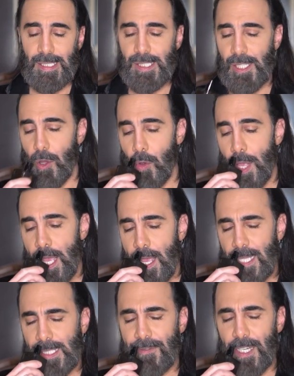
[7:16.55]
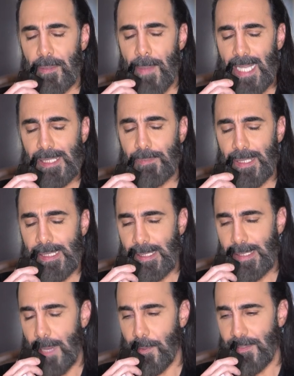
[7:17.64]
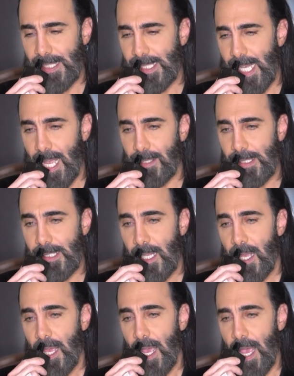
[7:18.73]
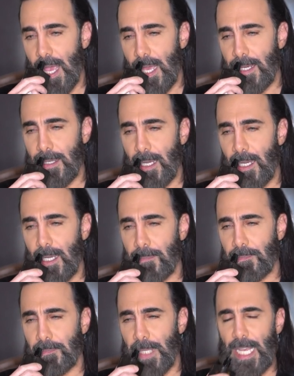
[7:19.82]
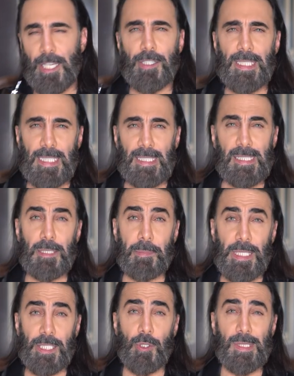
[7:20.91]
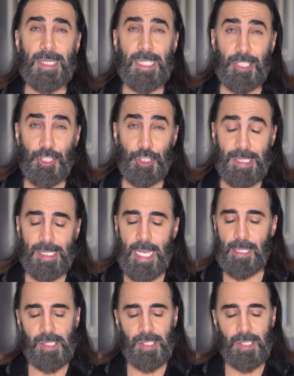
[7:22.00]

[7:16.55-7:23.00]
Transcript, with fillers: So it's a very mass pleasing type of a scent and um, it could easily be your signature scent.